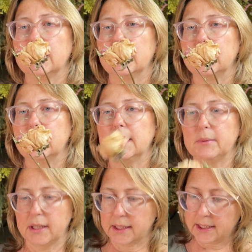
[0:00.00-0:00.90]

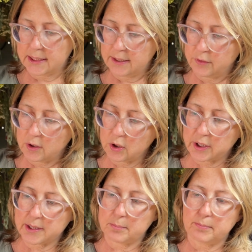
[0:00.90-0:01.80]
Again, if you look at
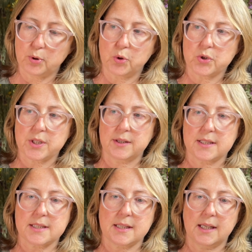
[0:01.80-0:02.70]
the bud that's
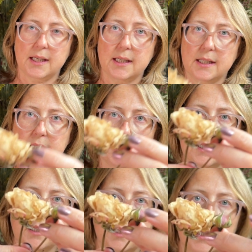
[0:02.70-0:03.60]
there,
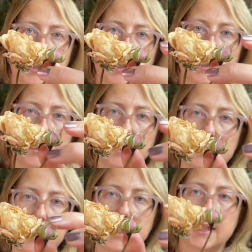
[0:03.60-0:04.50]

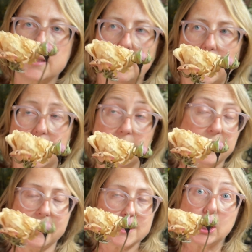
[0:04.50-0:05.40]
then it is pink, and
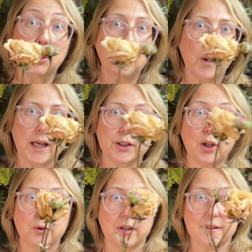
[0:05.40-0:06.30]
that's the only way I know
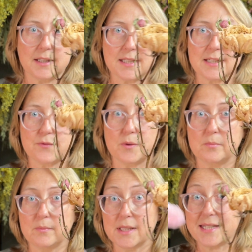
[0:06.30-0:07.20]
that this is
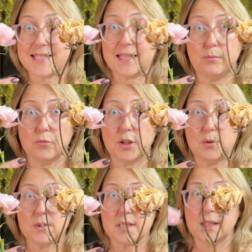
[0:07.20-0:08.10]
from the same
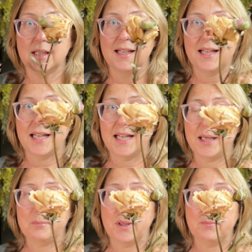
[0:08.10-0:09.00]
rose,
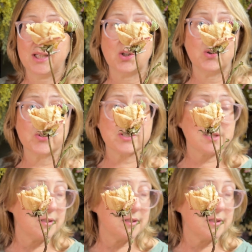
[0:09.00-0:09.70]
because